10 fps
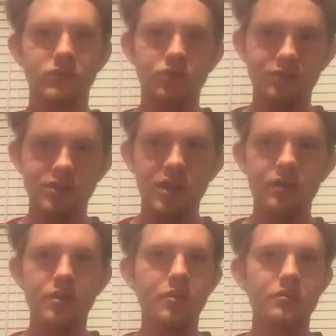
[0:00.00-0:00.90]
Chris
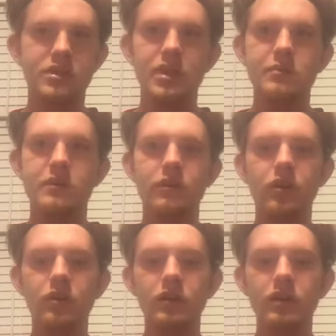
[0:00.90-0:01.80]
Jericho and Sammy
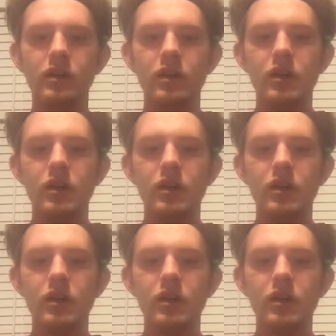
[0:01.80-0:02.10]
Guevara